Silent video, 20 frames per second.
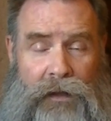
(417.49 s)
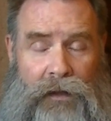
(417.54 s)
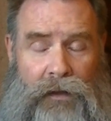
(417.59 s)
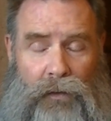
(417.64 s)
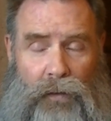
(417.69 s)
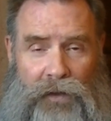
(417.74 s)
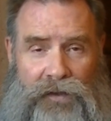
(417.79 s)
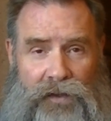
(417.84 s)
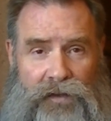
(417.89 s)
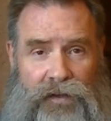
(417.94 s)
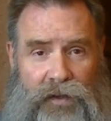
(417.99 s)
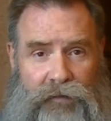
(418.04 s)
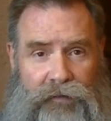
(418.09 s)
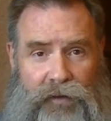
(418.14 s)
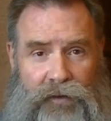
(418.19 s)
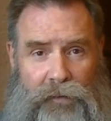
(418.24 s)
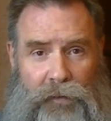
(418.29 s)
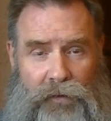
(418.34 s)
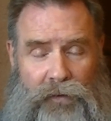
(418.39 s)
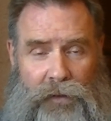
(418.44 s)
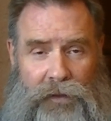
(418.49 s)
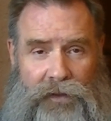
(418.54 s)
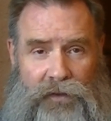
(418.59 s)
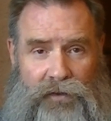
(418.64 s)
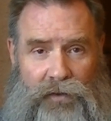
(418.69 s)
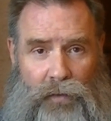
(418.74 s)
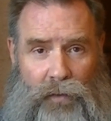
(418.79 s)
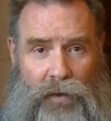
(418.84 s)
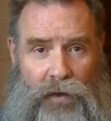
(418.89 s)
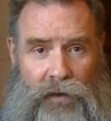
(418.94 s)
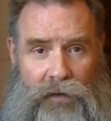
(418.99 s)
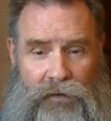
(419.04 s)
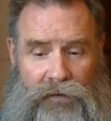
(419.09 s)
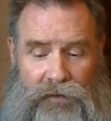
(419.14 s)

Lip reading: What the difference between the two oils